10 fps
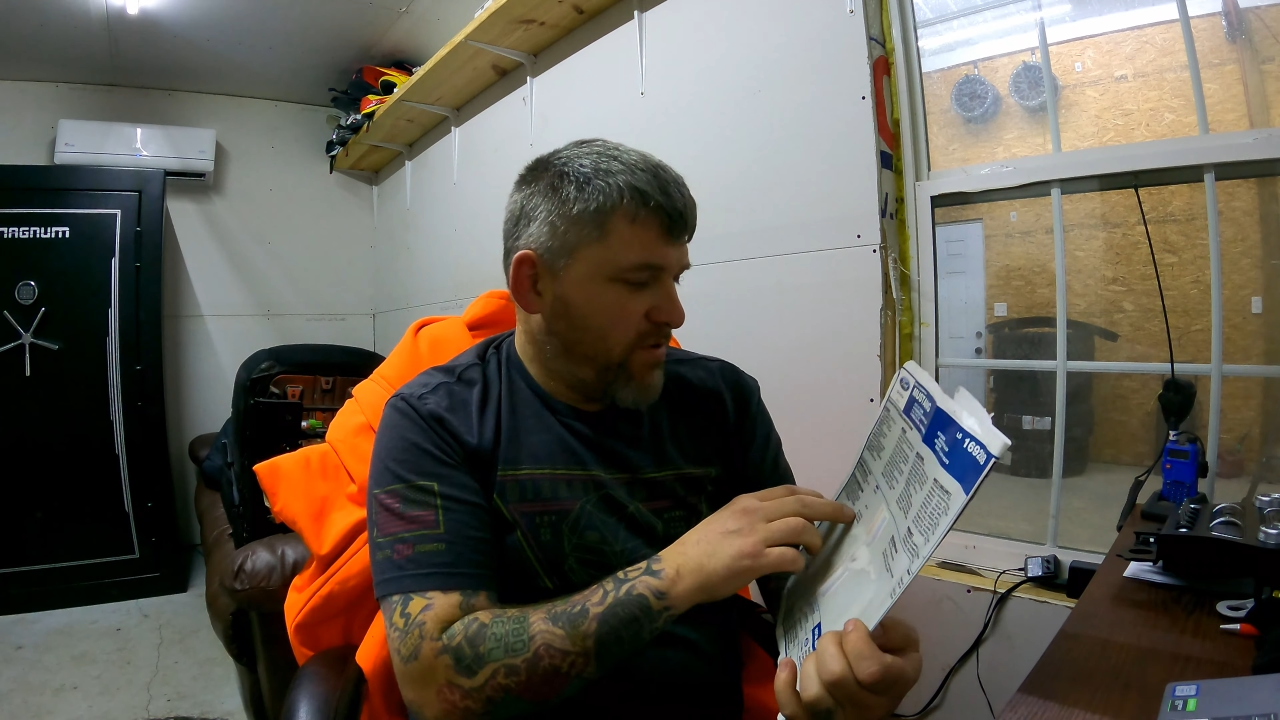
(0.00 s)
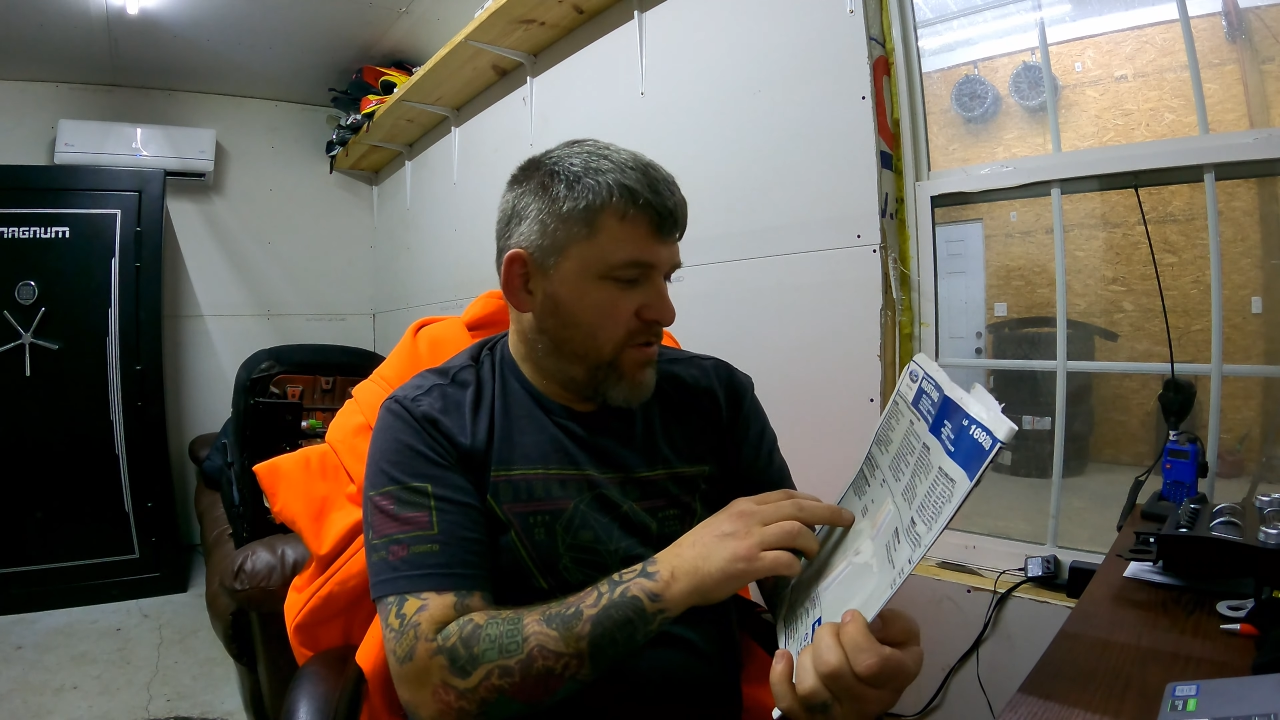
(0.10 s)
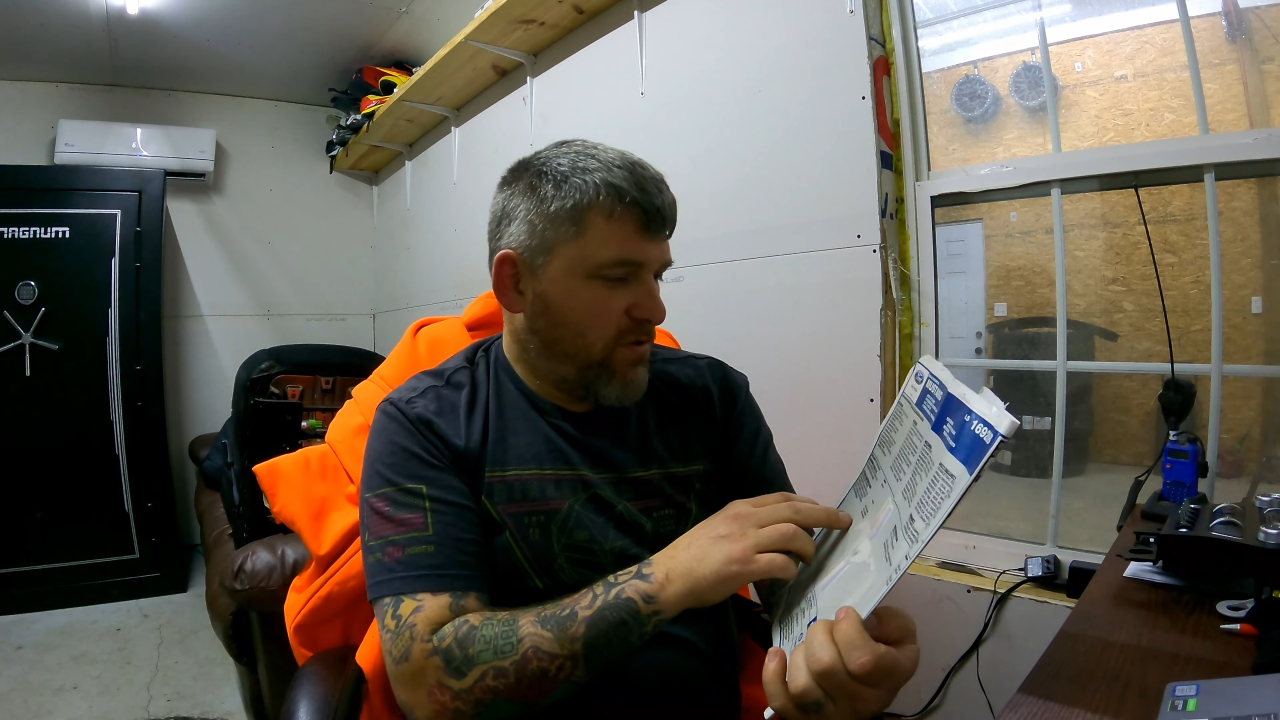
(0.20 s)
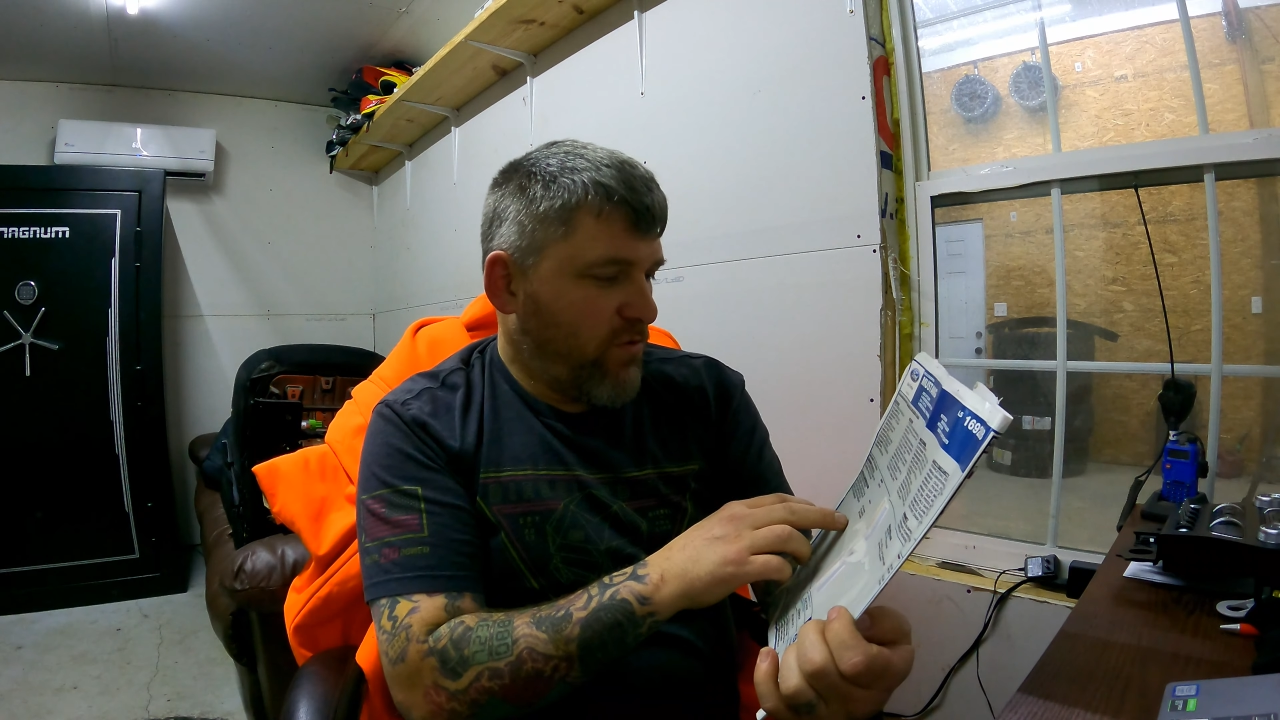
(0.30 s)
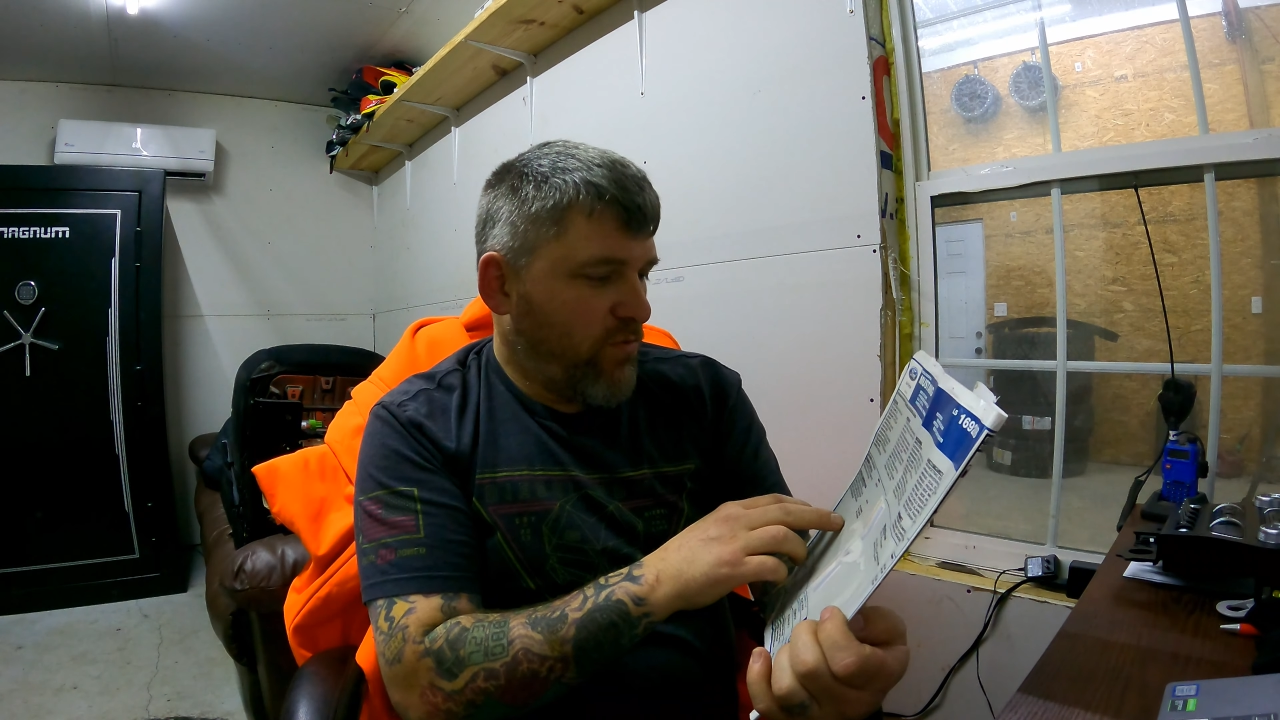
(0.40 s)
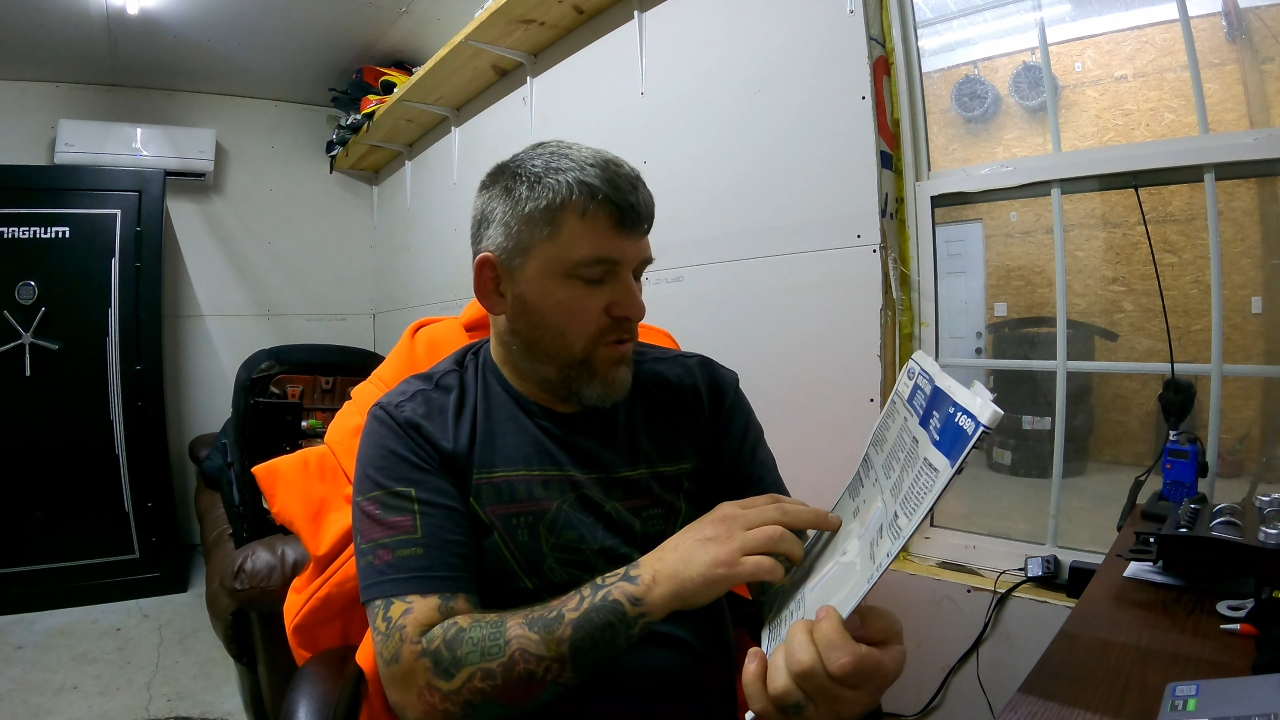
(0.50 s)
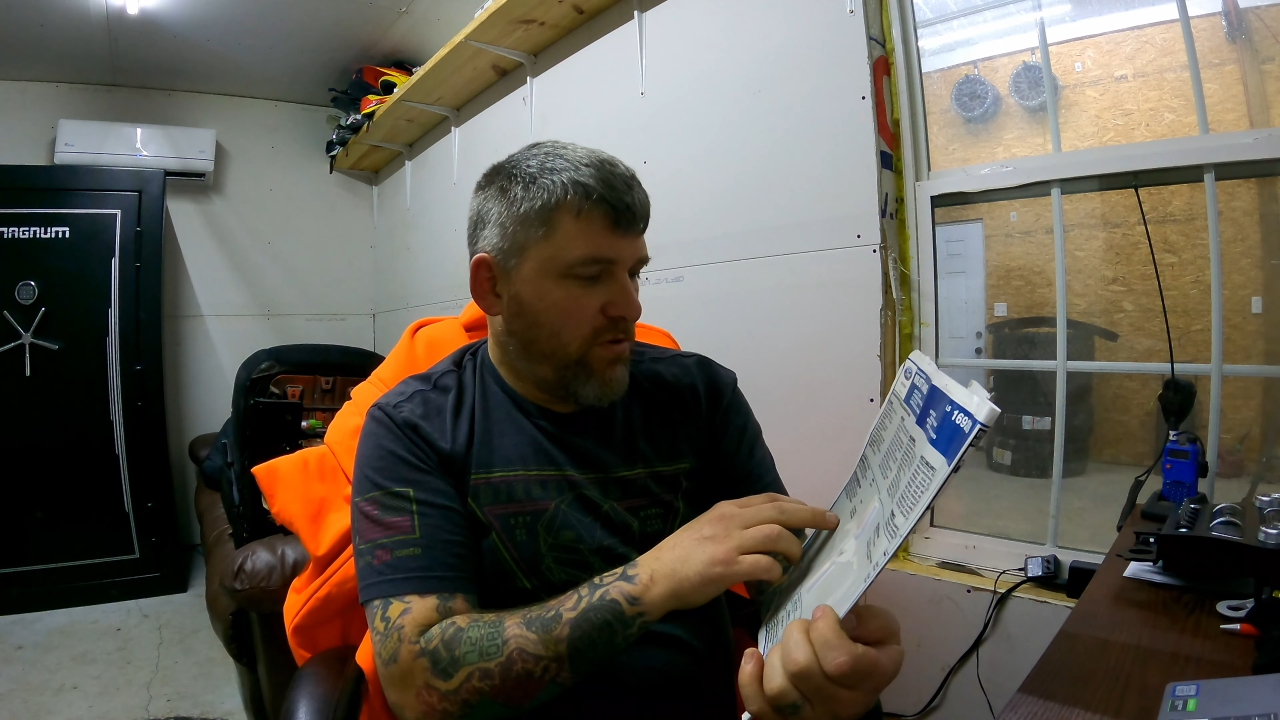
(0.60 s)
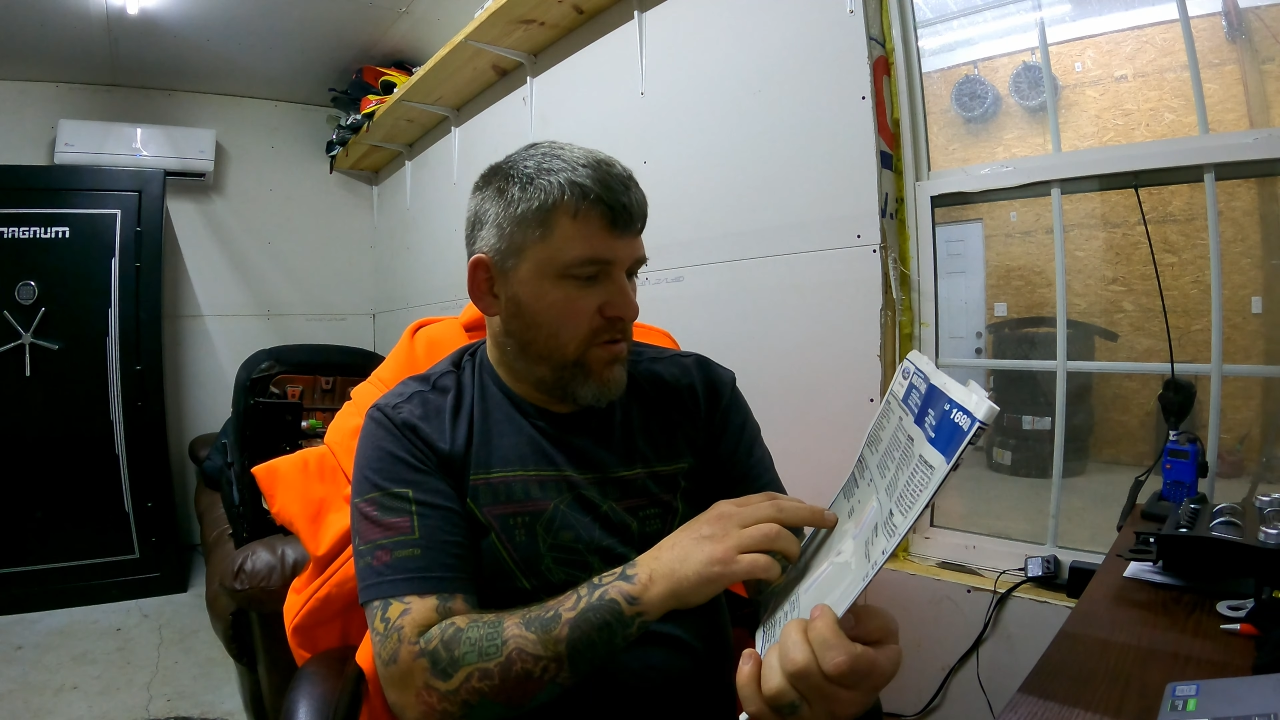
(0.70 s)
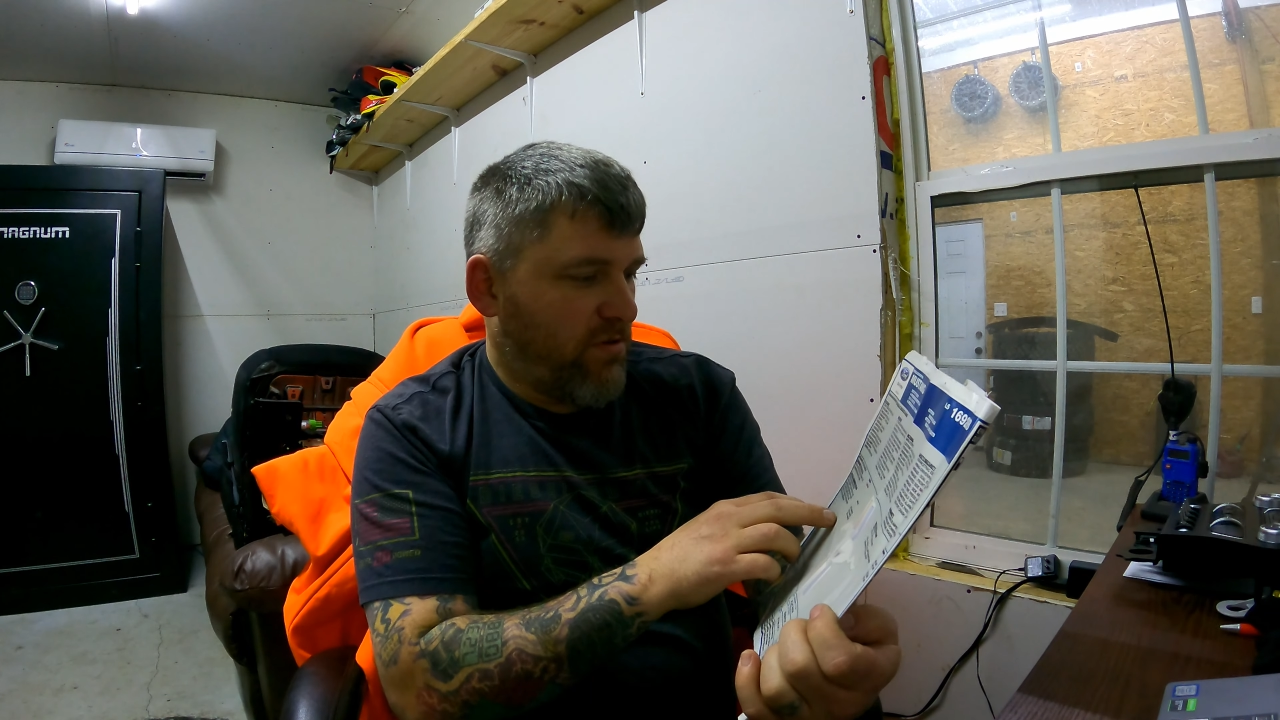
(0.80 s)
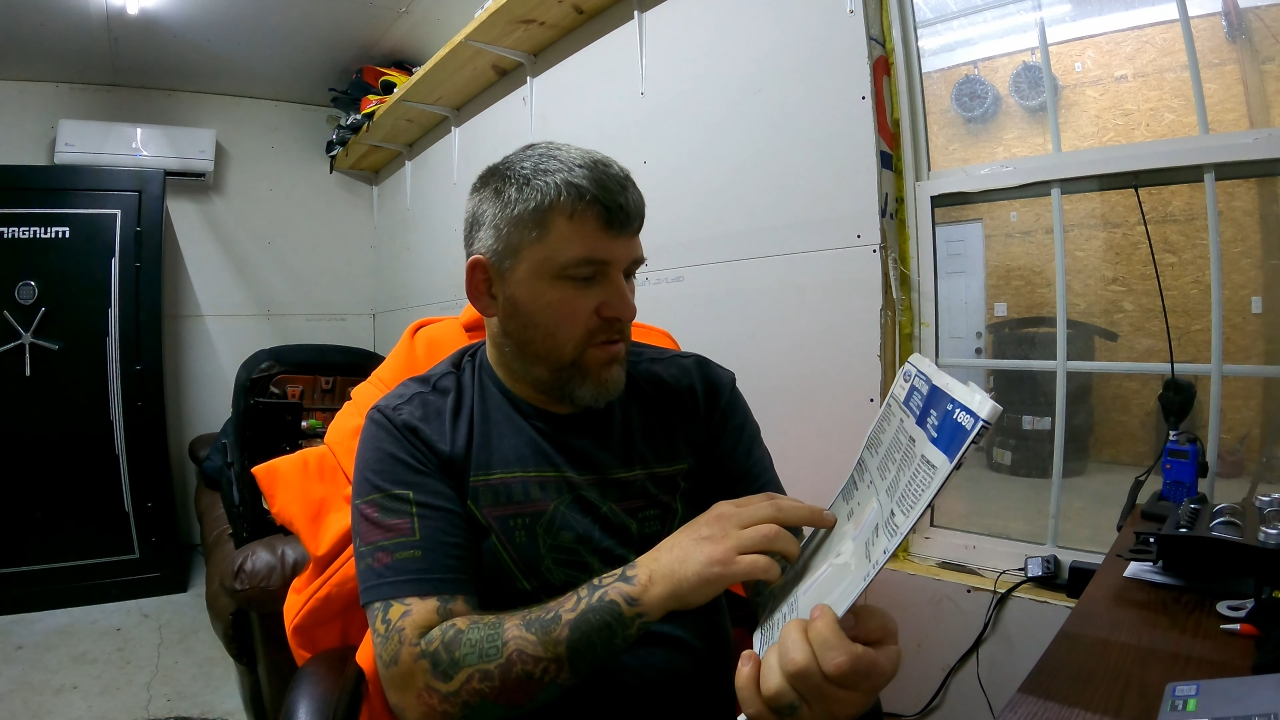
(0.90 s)

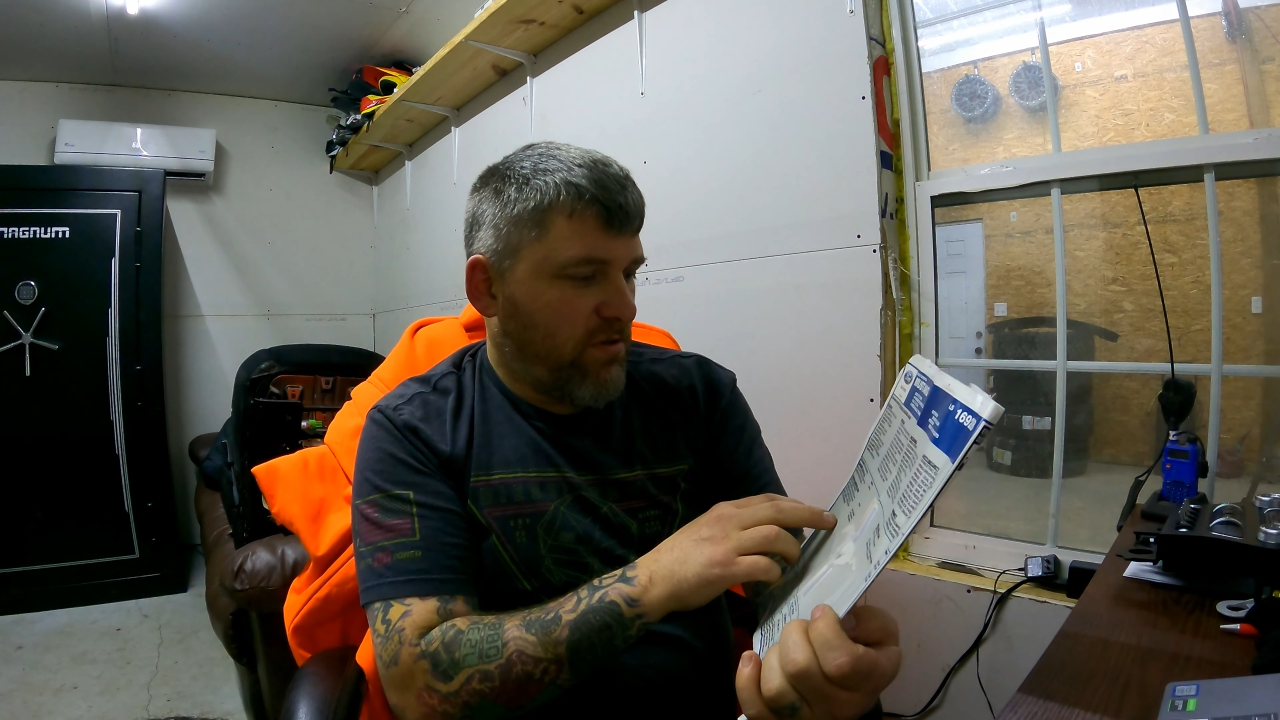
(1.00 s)
assuming